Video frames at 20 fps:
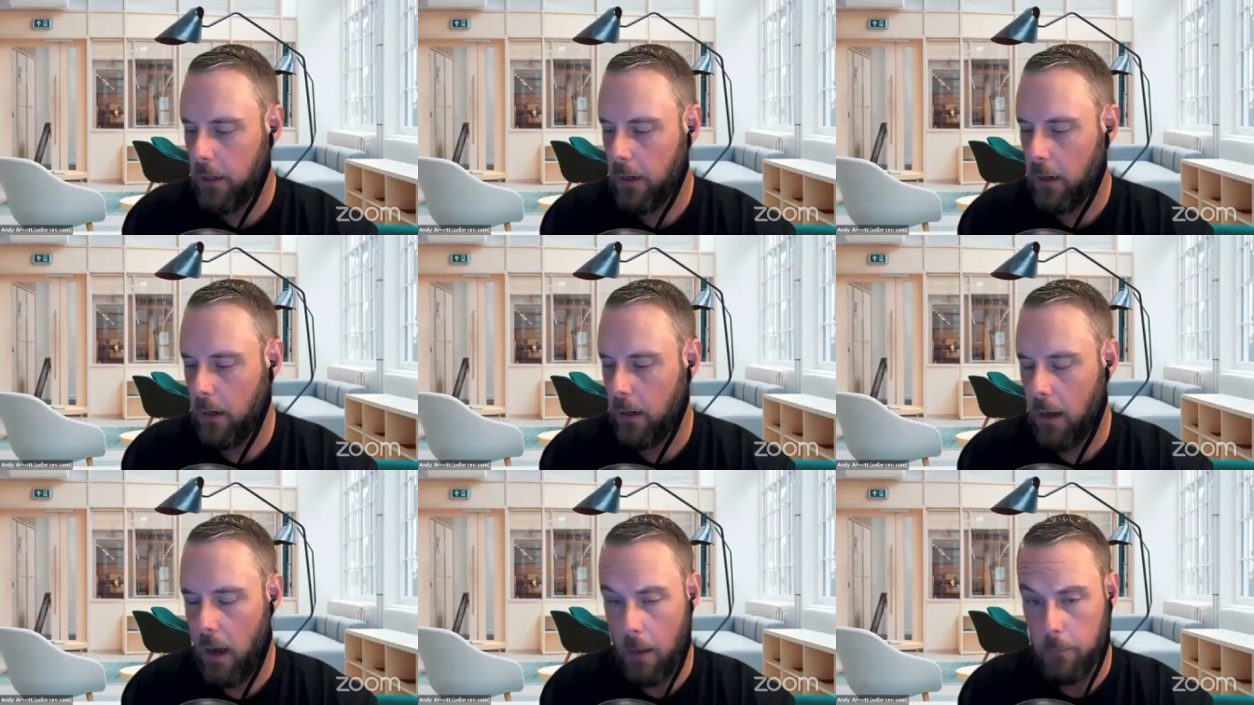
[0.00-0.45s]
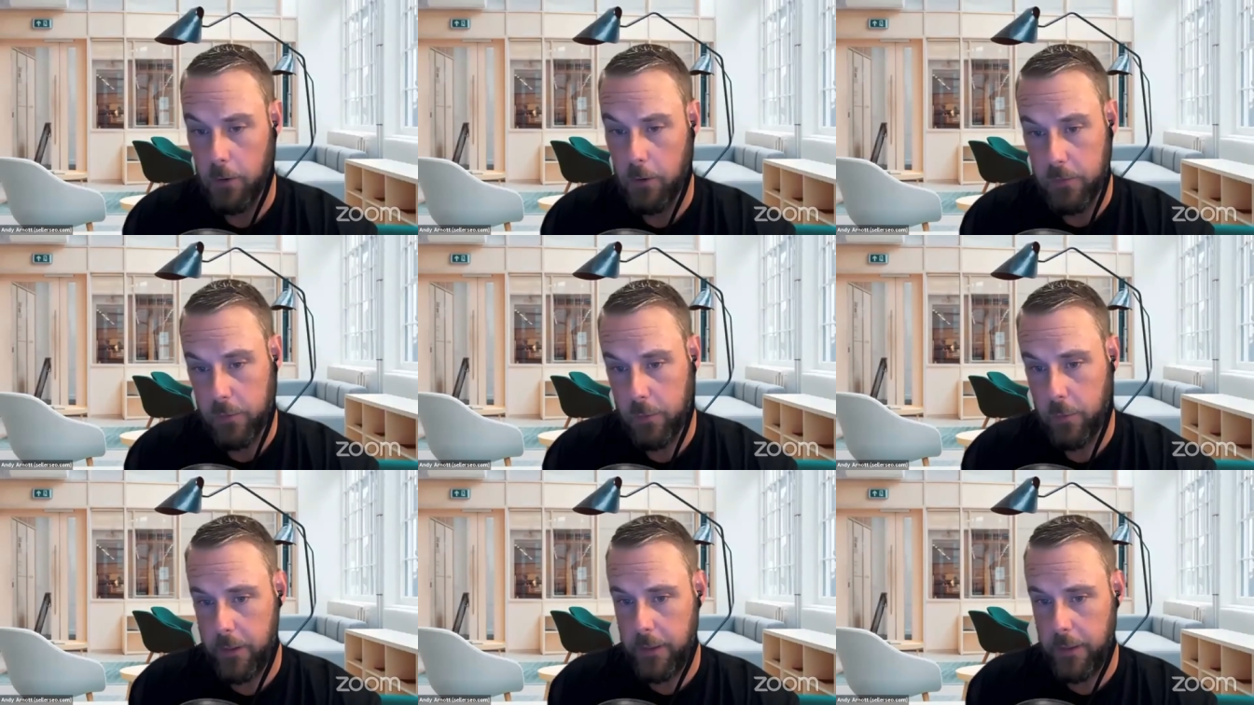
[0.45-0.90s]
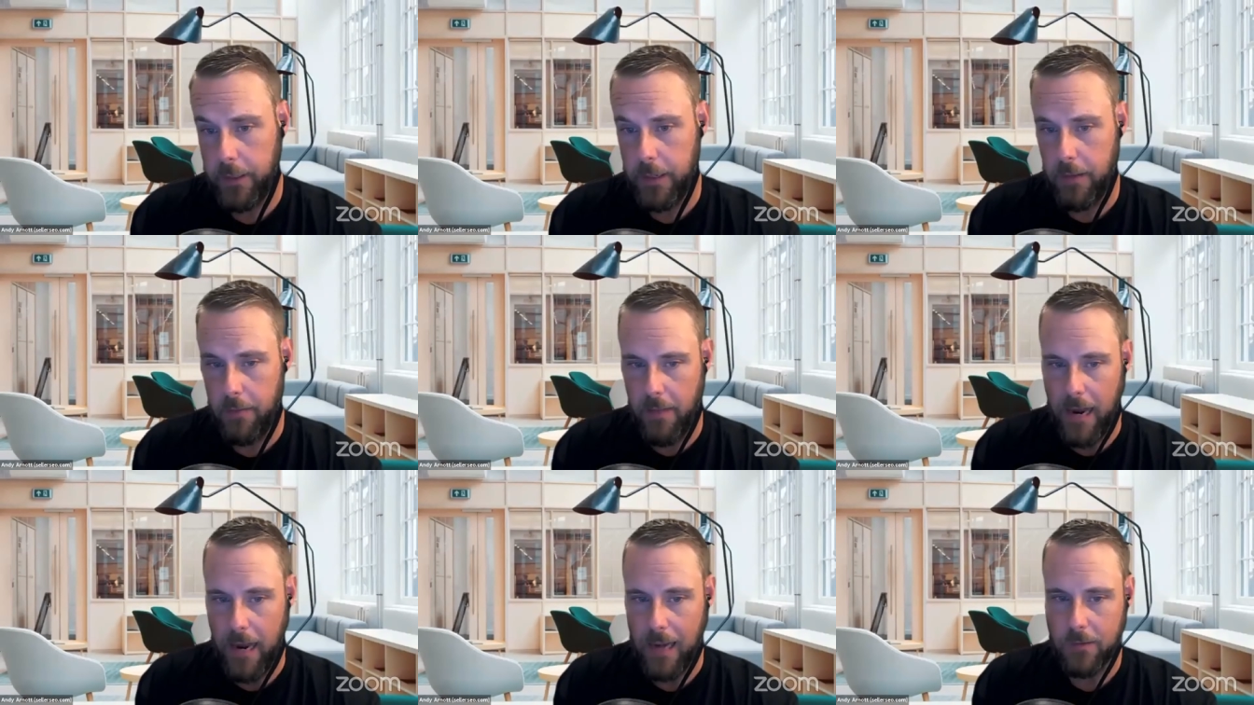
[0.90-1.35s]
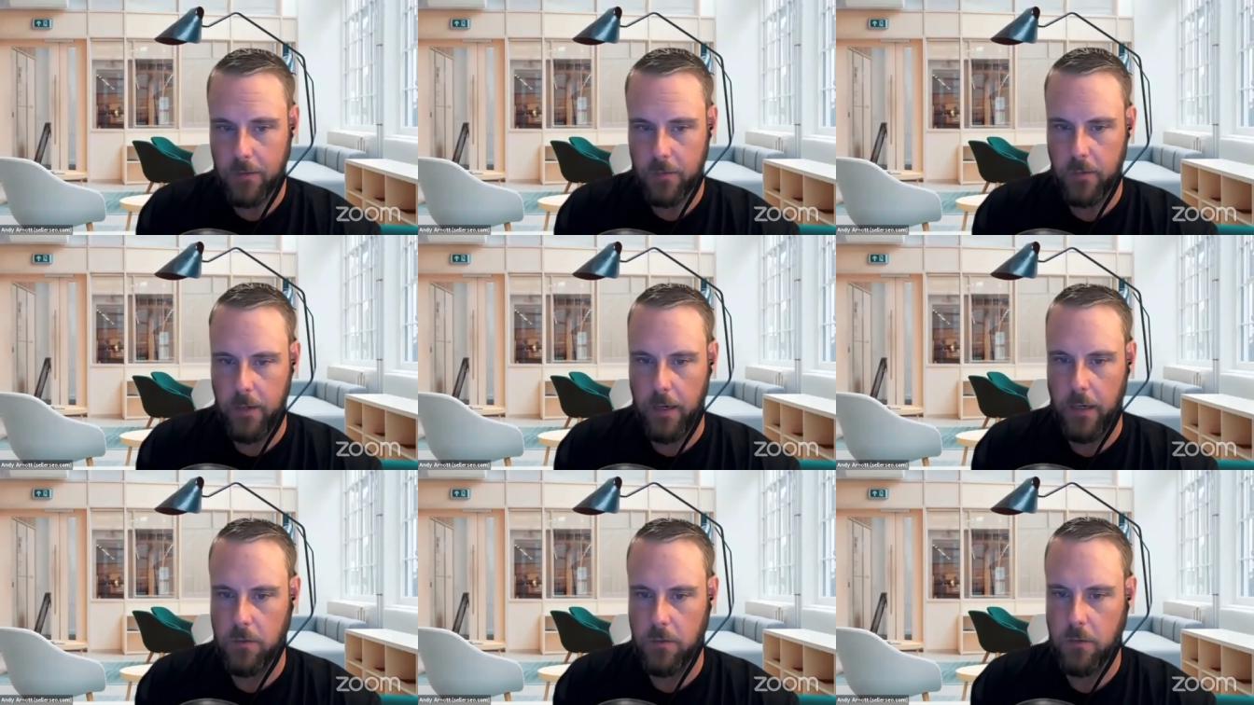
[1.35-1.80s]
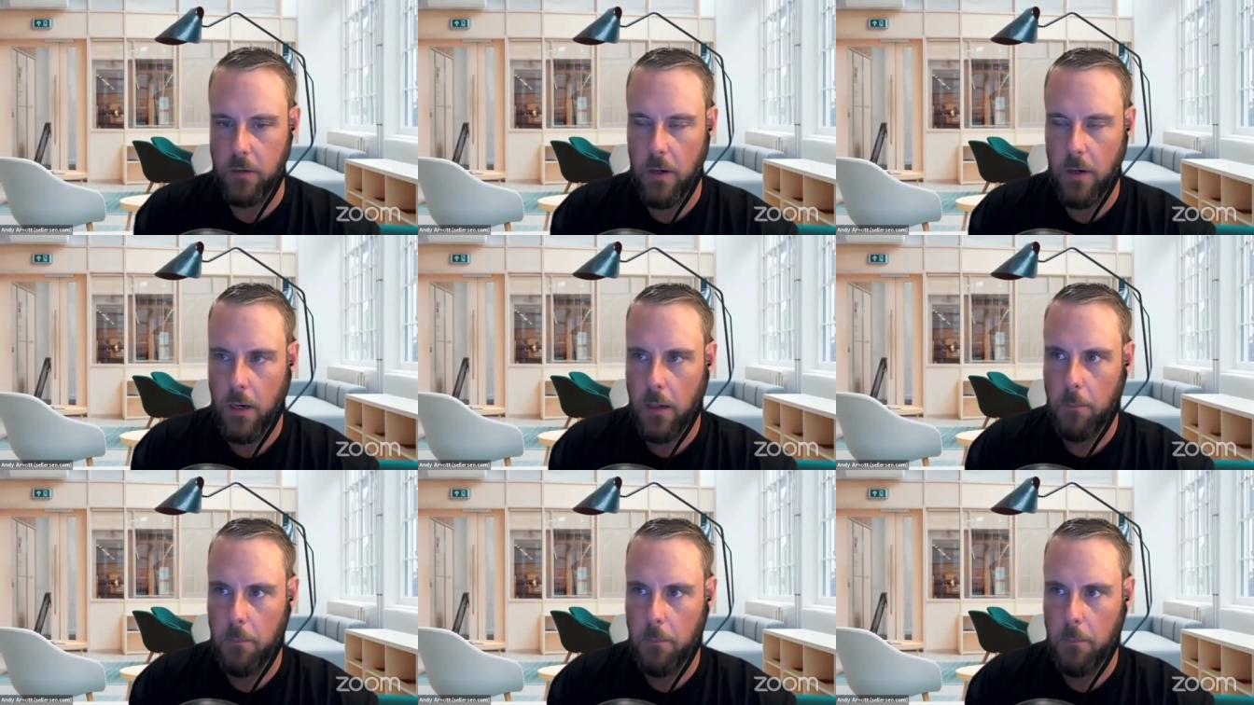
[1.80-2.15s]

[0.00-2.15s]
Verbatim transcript: uh, opportunity in that sense